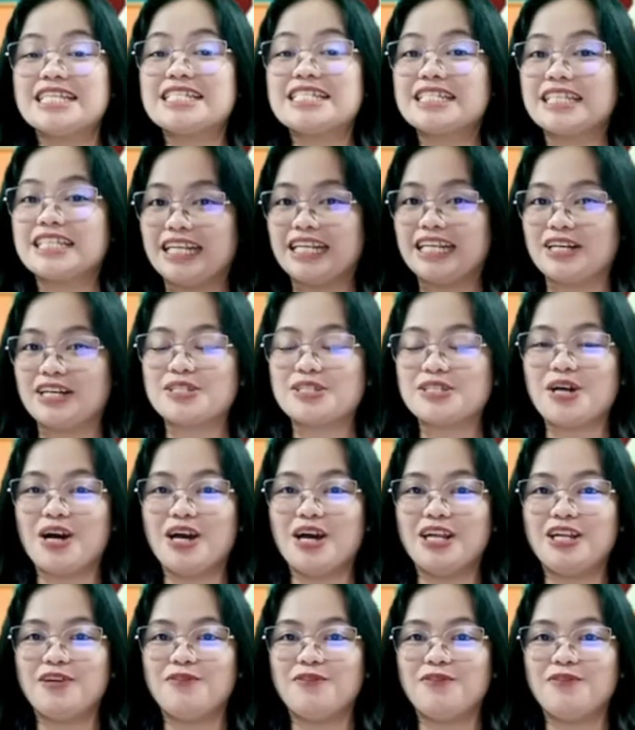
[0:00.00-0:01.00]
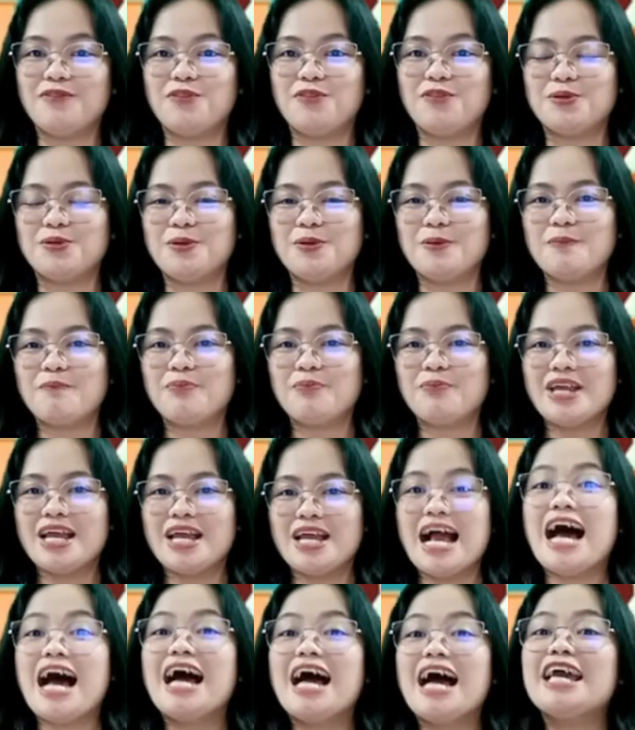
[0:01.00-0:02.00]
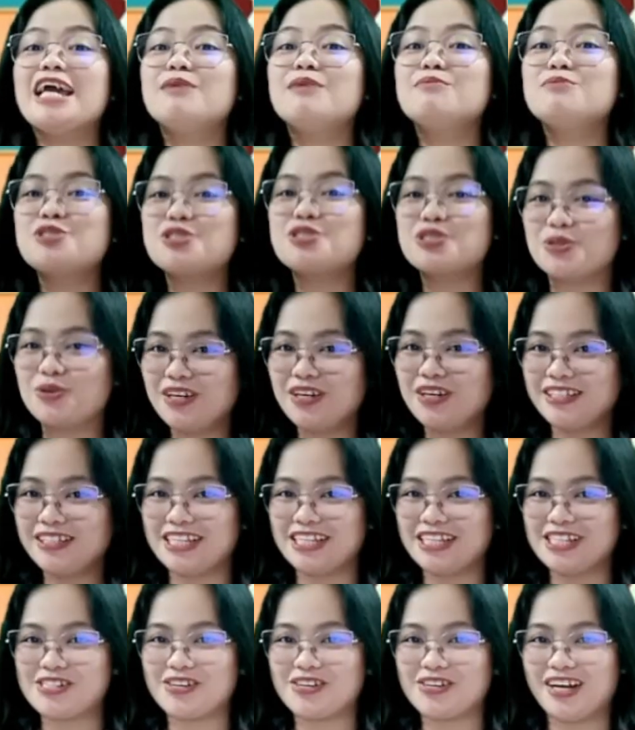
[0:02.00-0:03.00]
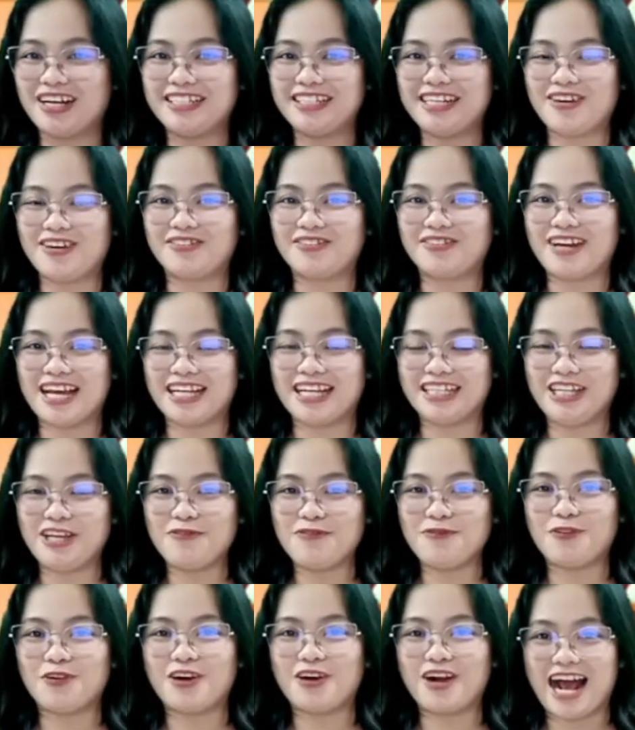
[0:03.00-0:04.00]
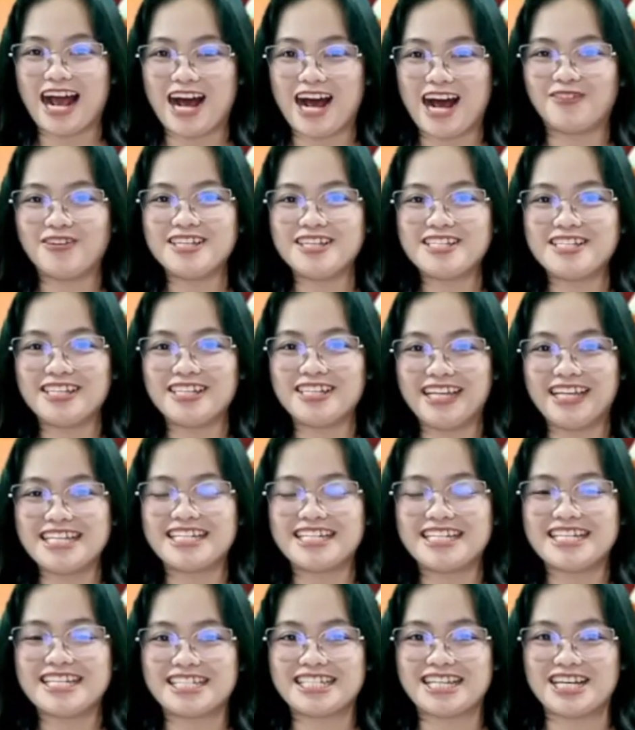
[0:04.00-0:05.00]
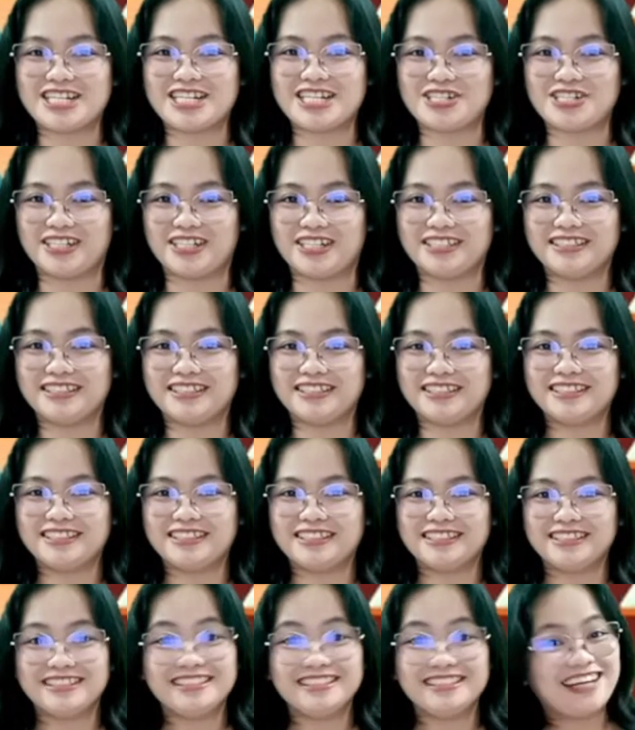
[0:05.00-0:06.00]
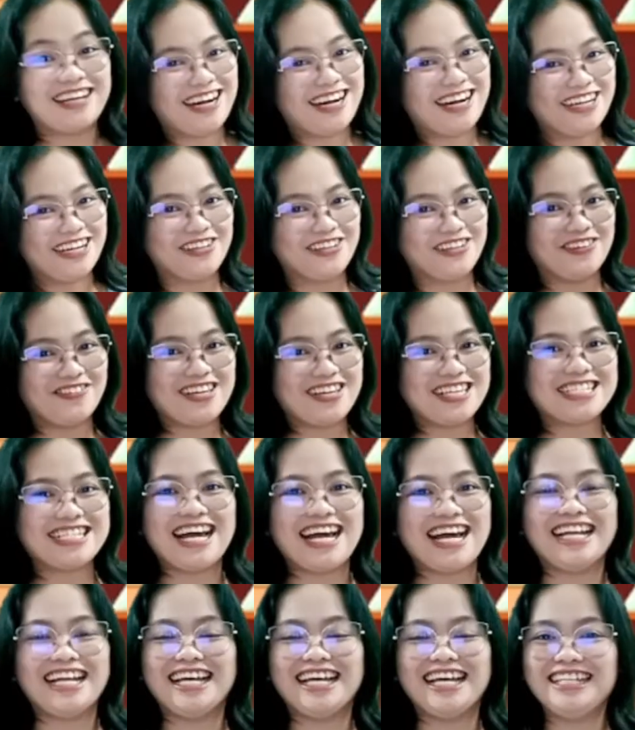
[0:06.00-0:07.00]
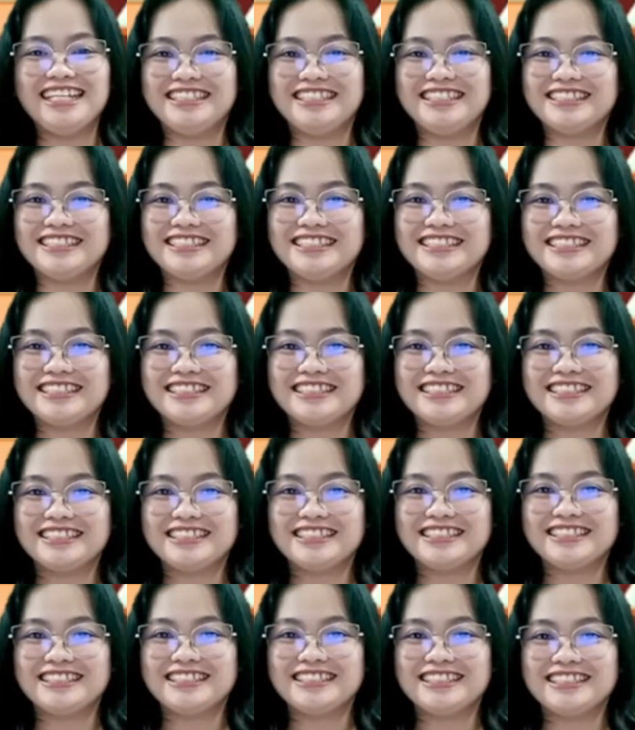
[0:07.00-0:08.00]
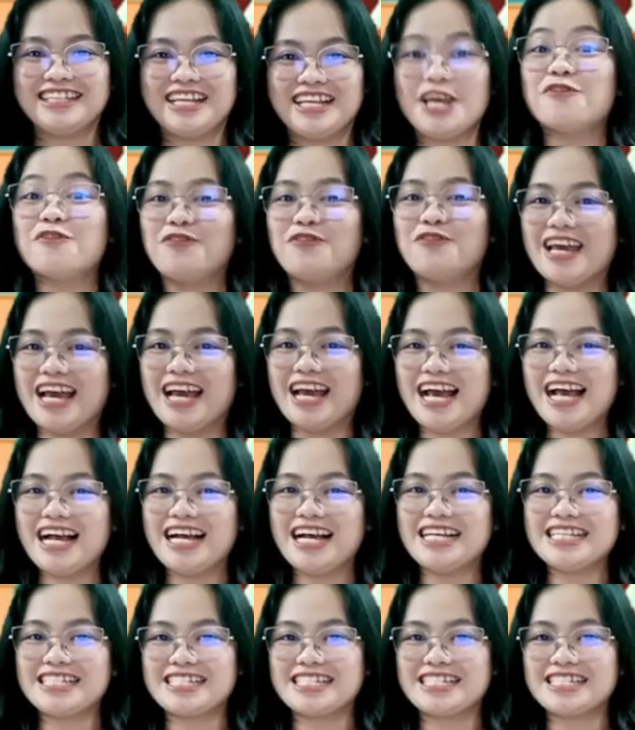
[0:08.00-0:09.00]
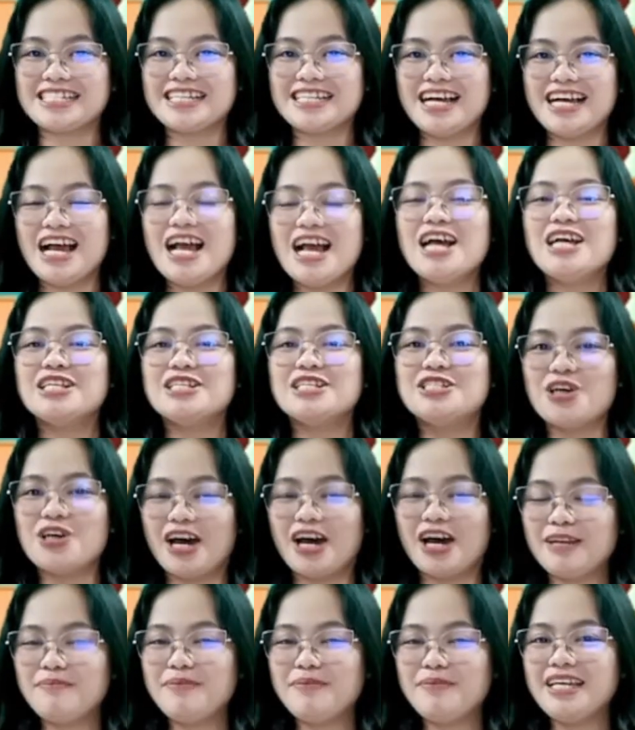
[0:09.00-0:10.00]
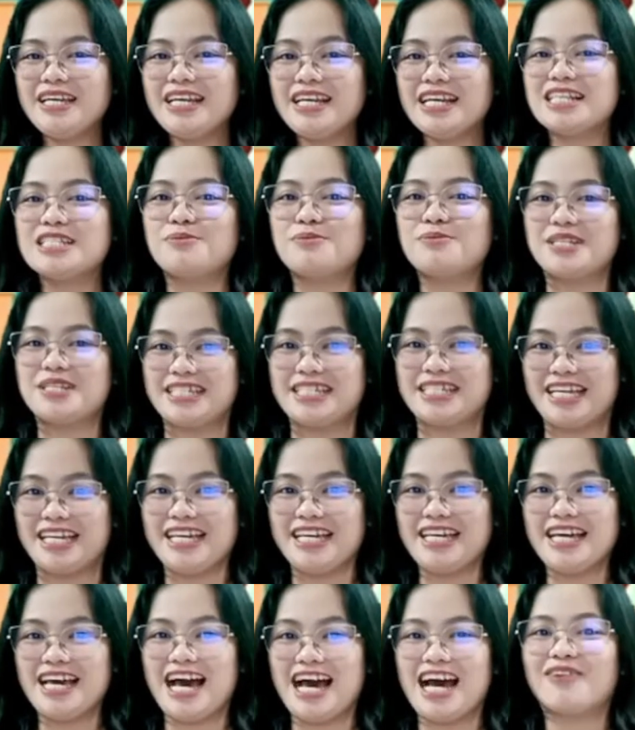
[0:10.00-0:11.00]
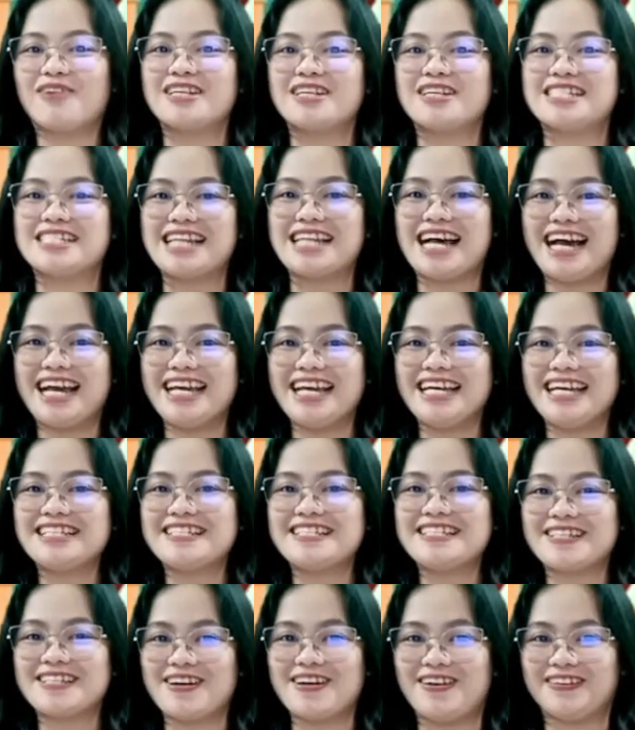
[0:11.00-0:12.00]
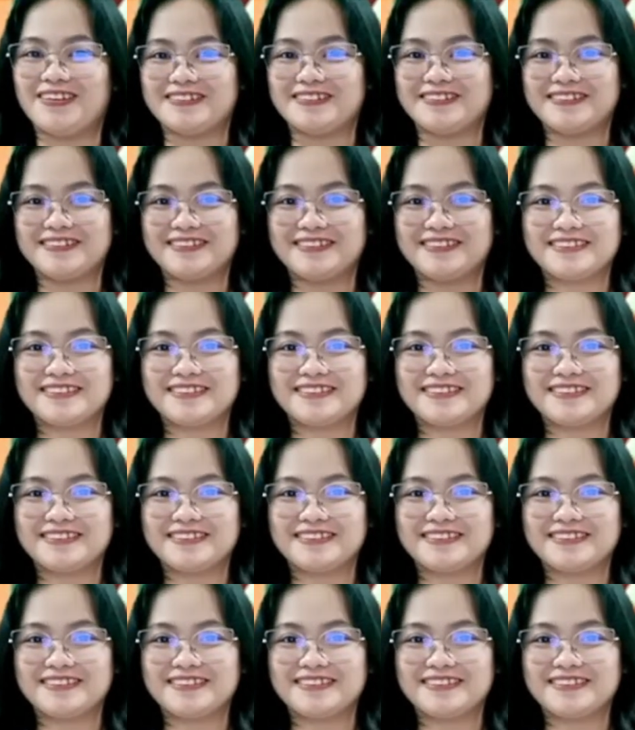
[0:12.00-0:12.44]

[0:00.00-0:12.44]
is clear to all of you, I am sure that you are now ready for our today's discussion. Are you excited? If yes, join me as we sing our science song.